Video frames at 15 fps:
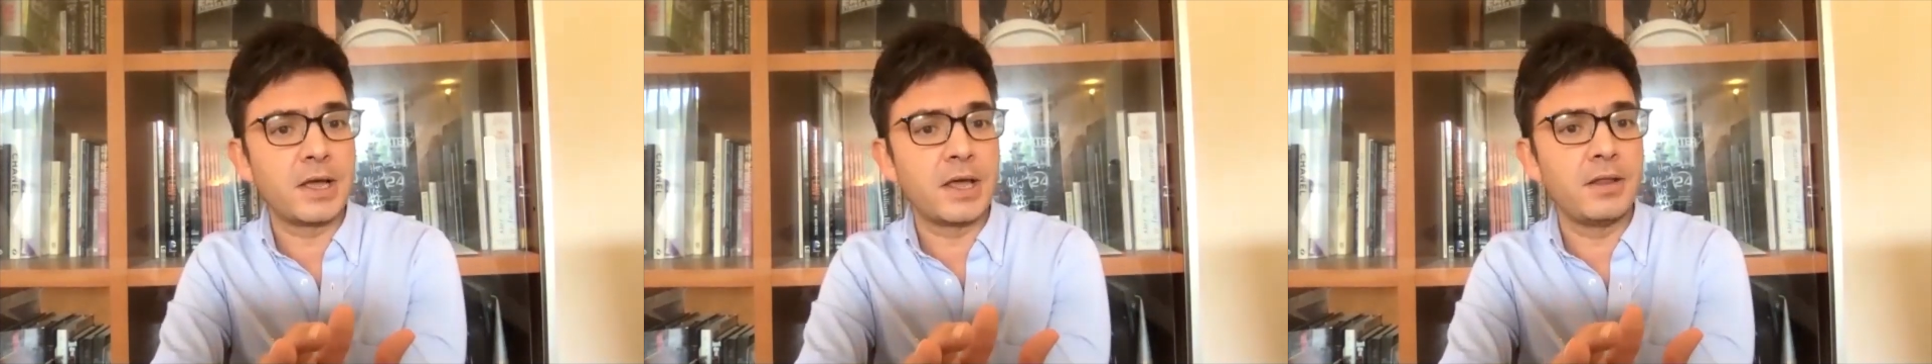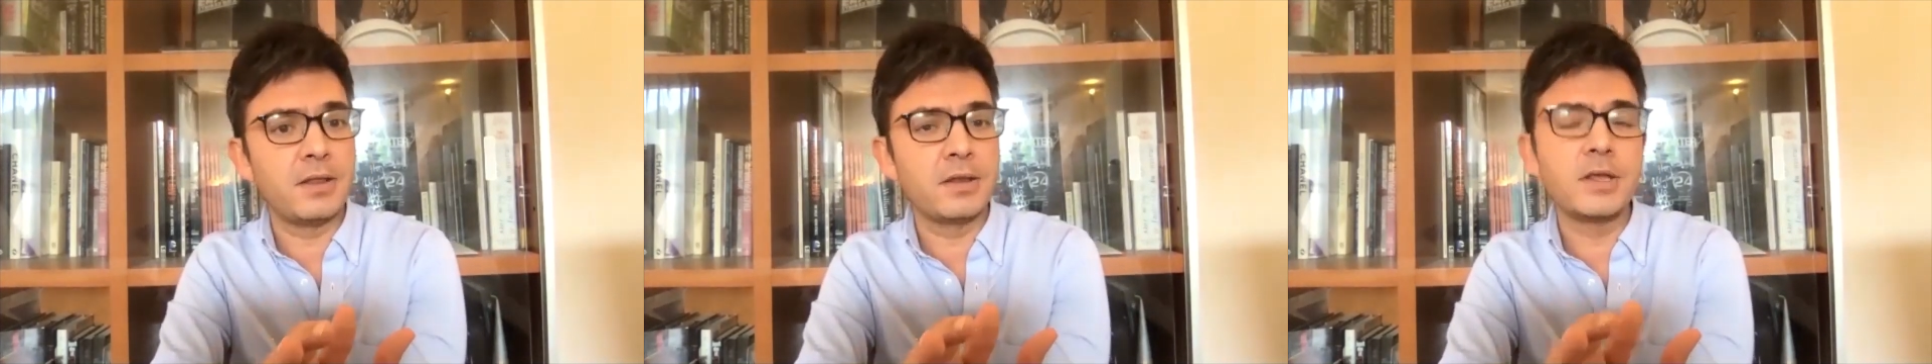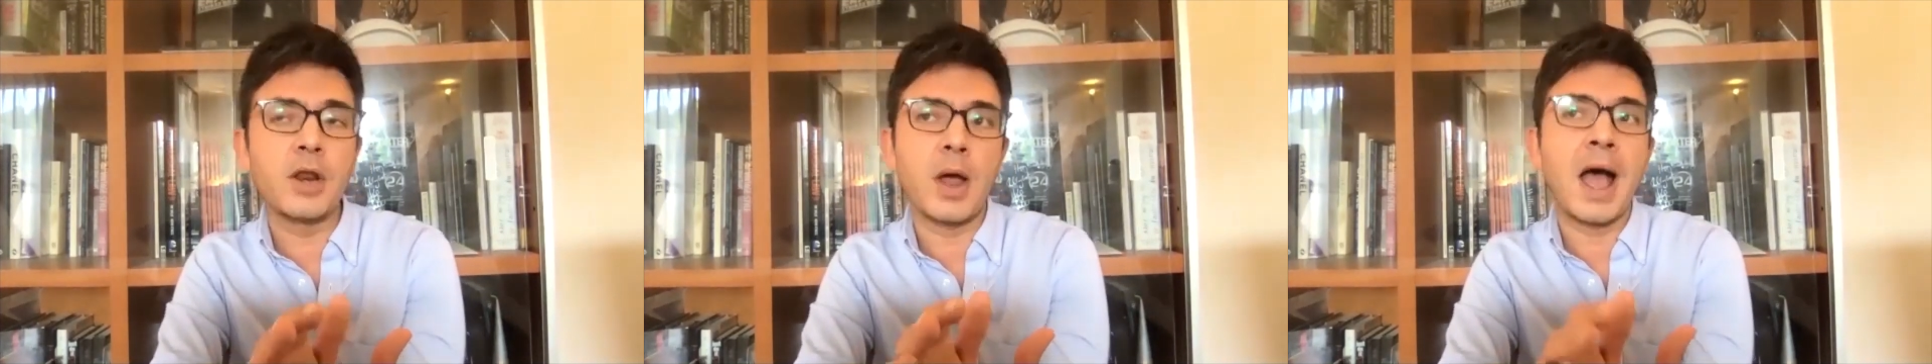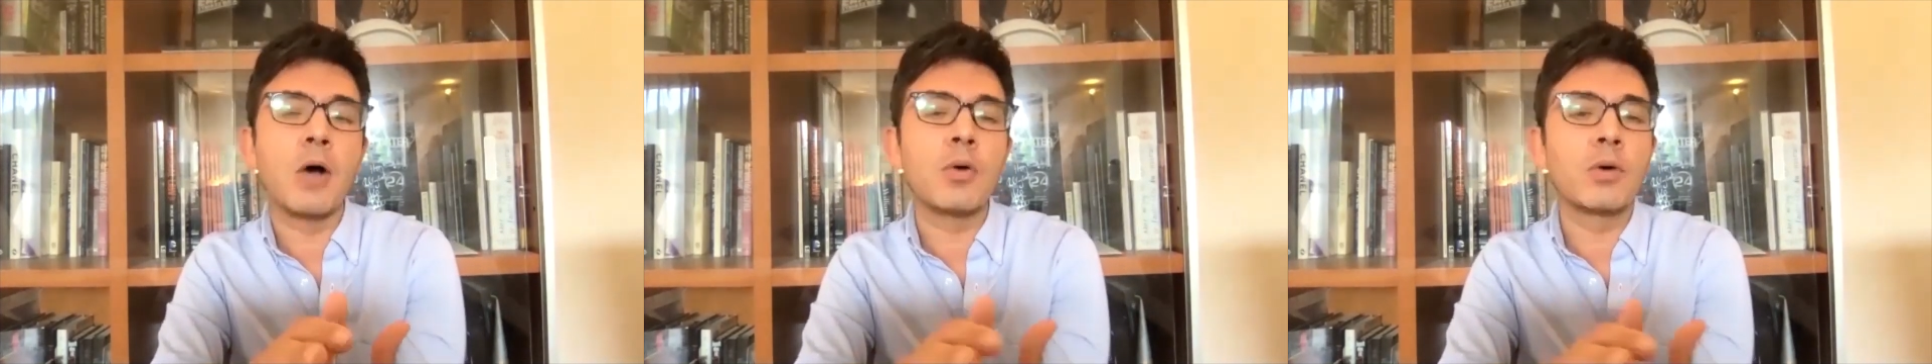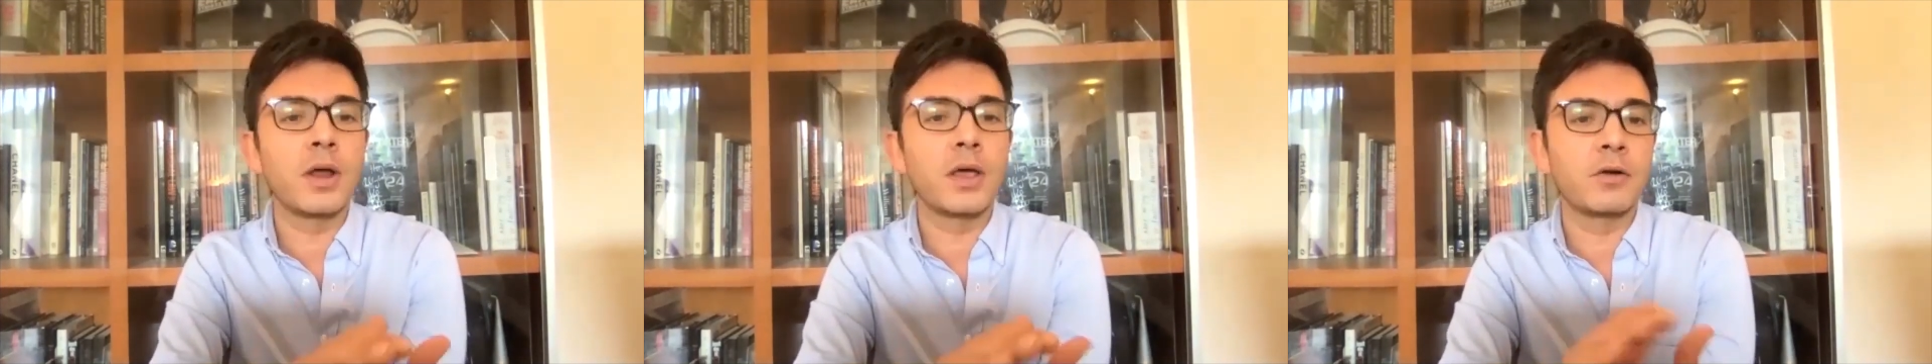and, you know, how
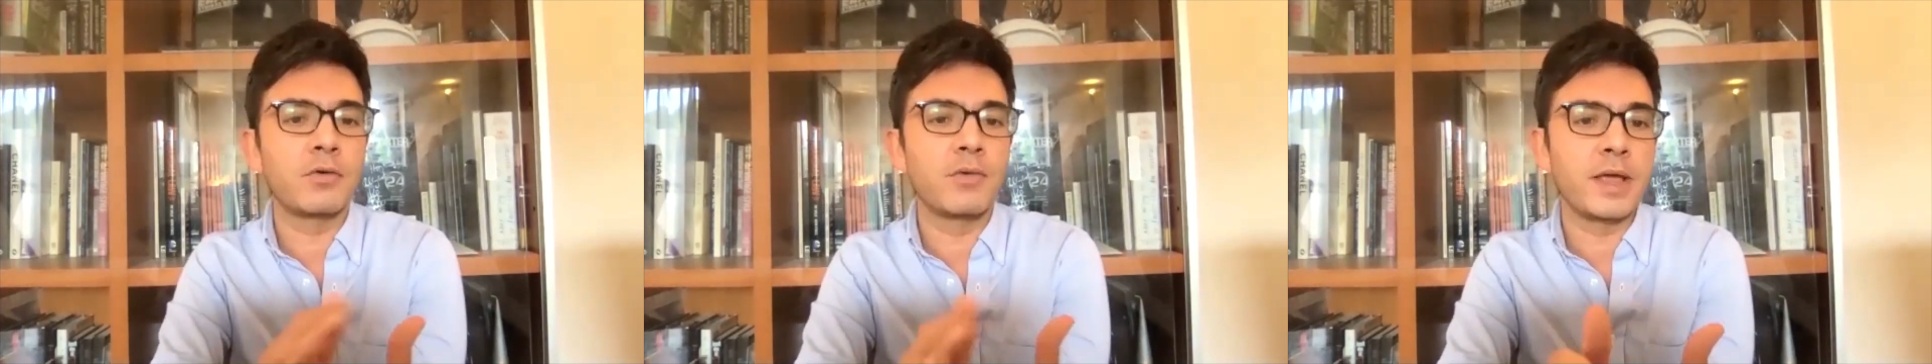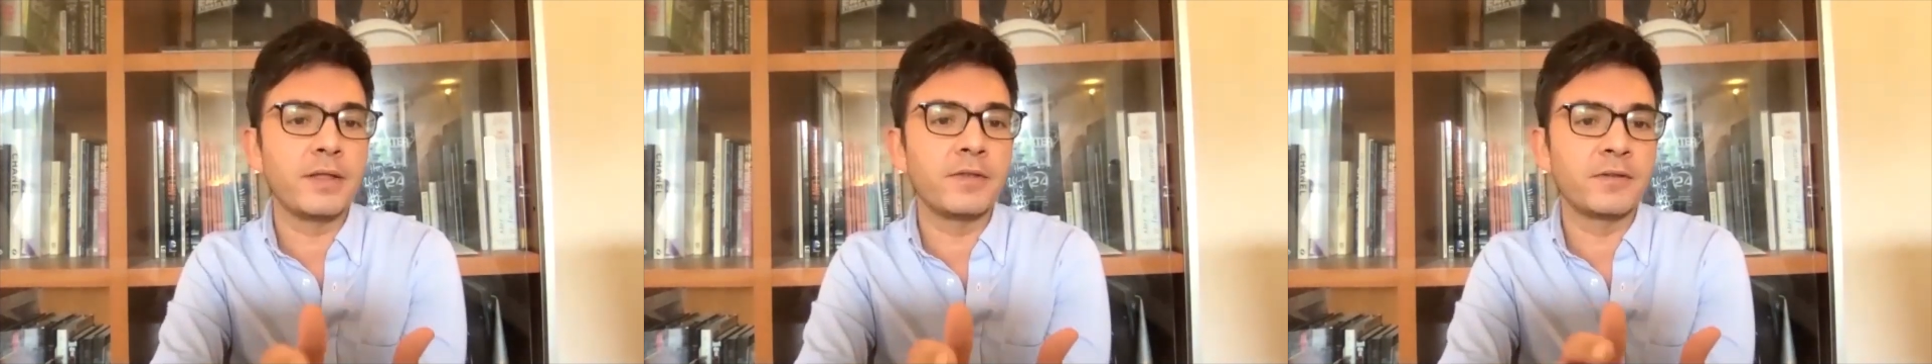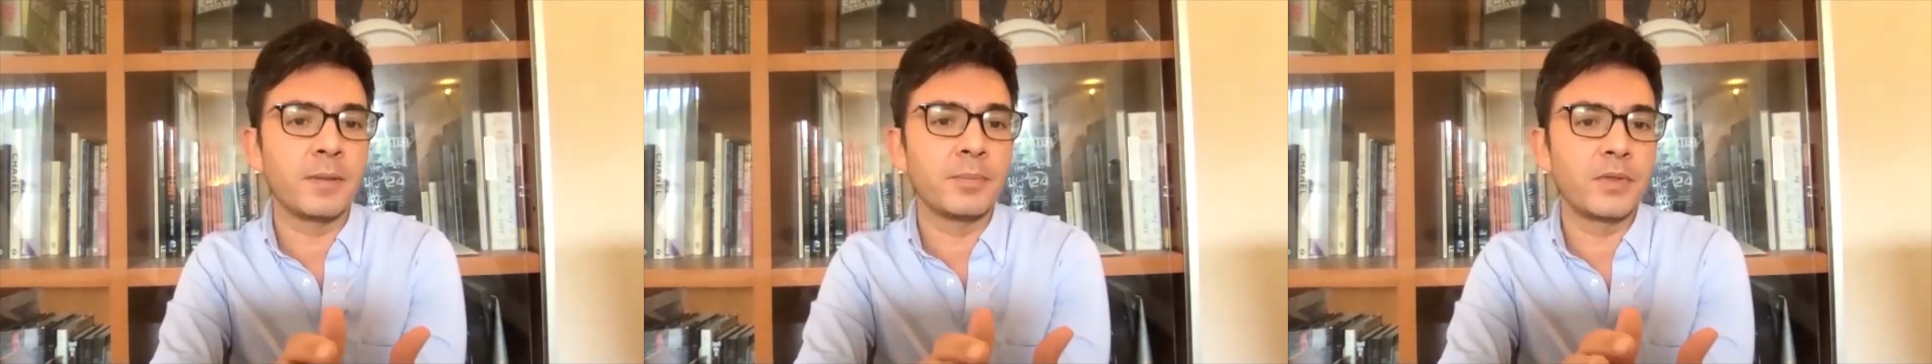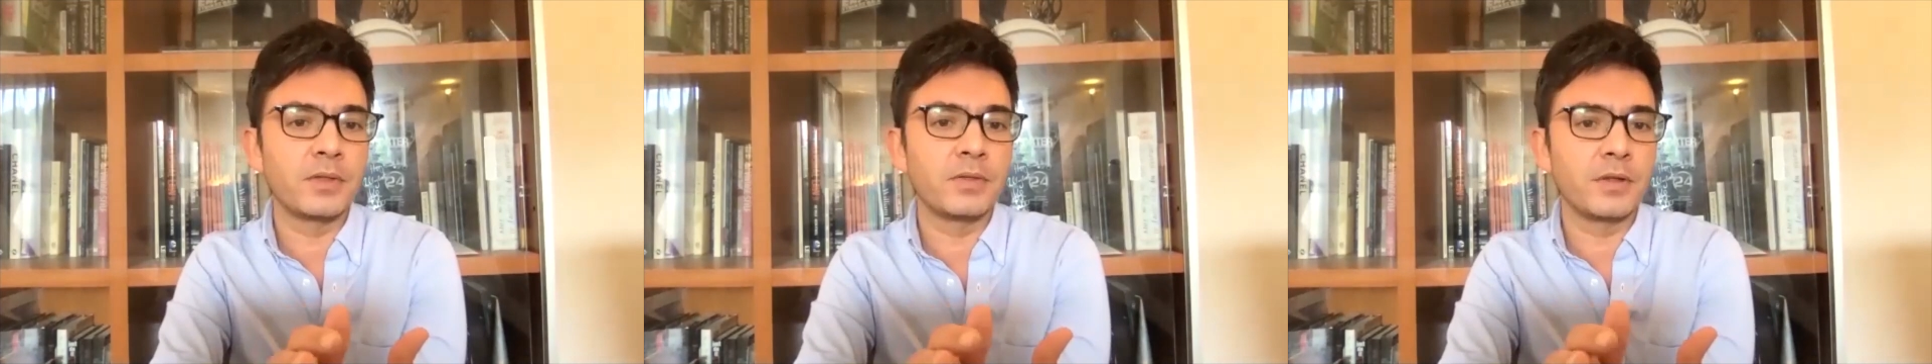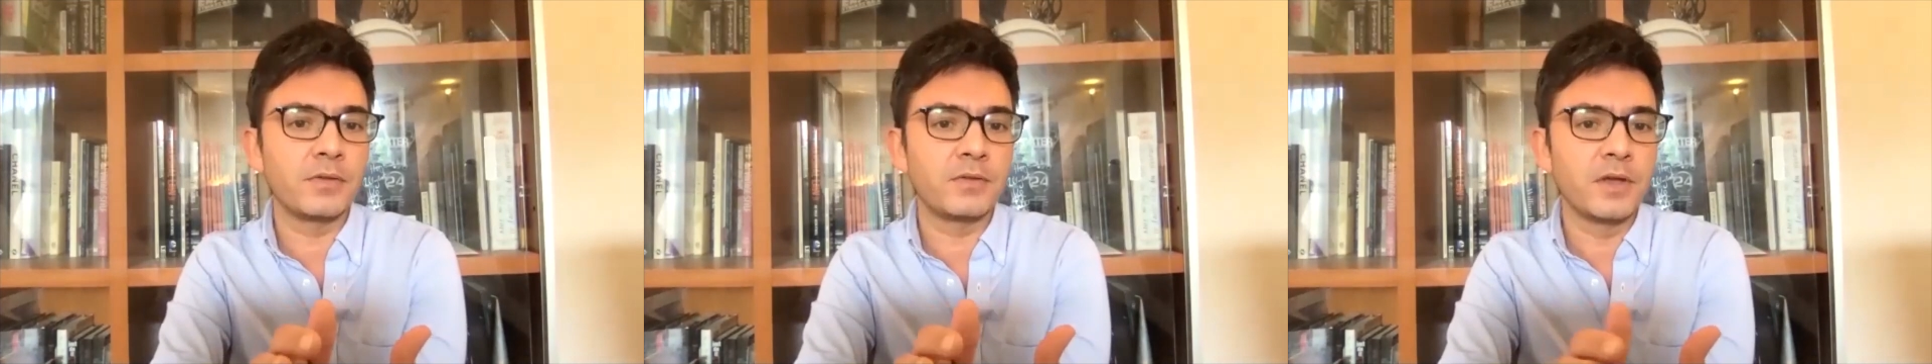can I create something
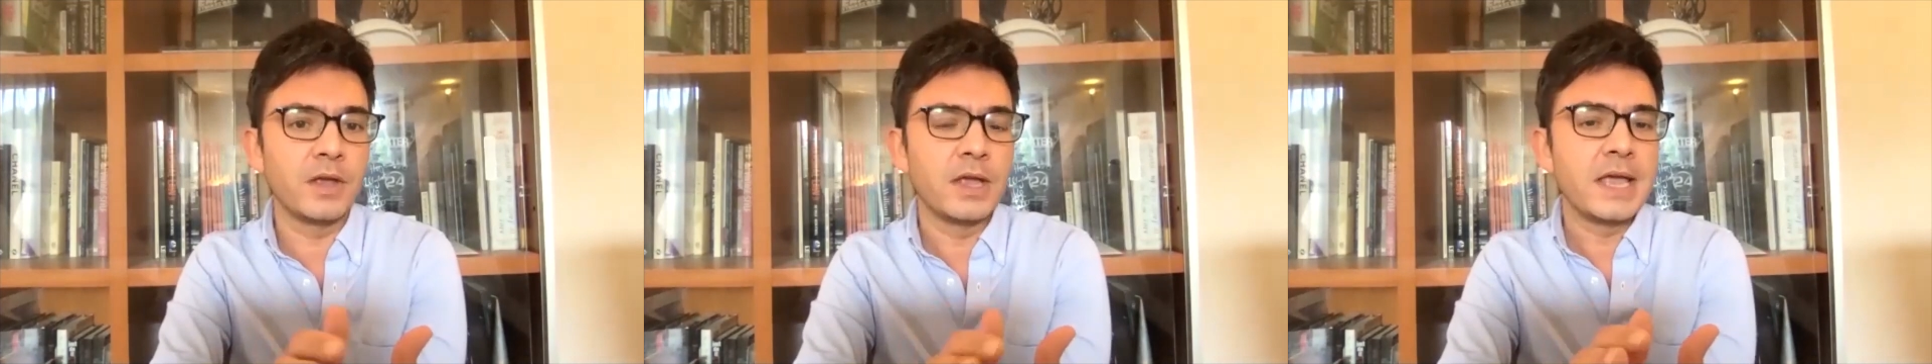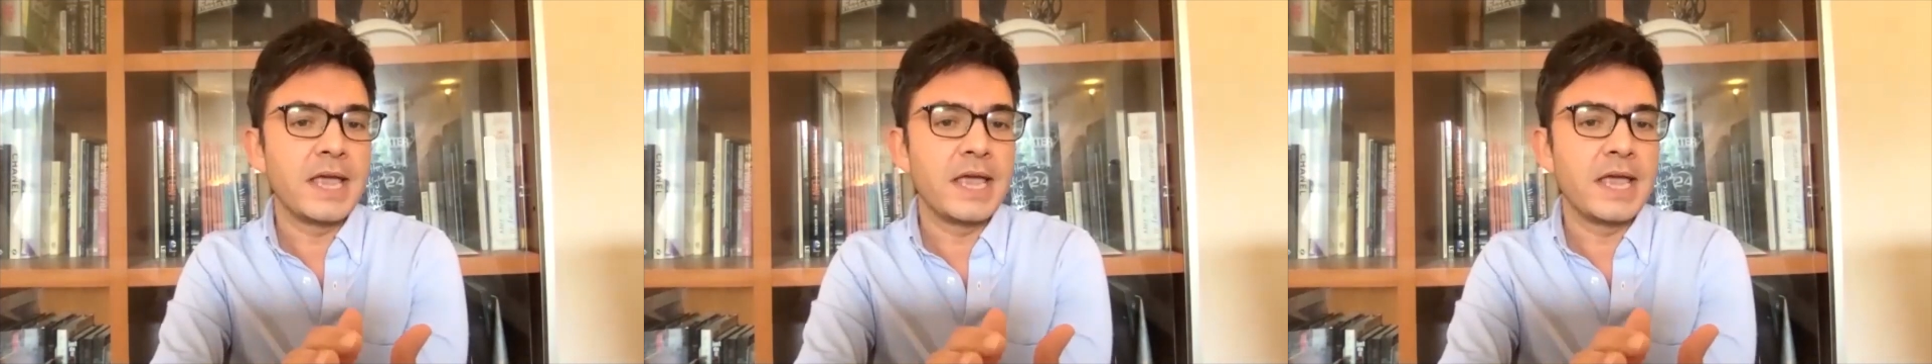that's